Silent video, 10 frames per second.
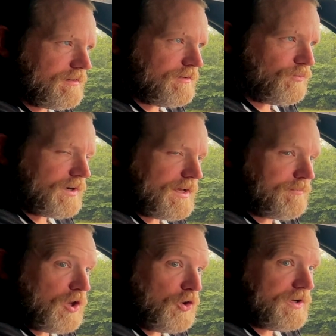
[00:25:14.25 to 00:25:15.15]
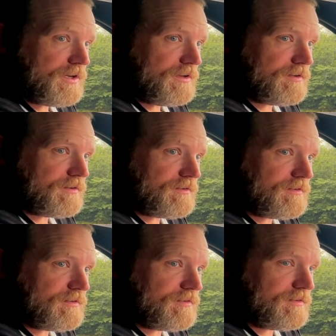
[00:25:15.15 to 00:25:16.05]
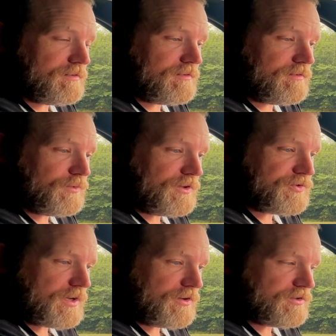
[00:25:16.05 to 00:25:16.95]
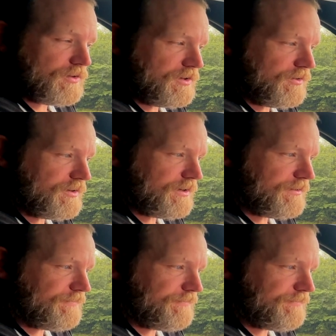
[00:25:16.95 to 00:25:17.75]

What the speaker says: when I'm loaded, when the trailer's loaded on here.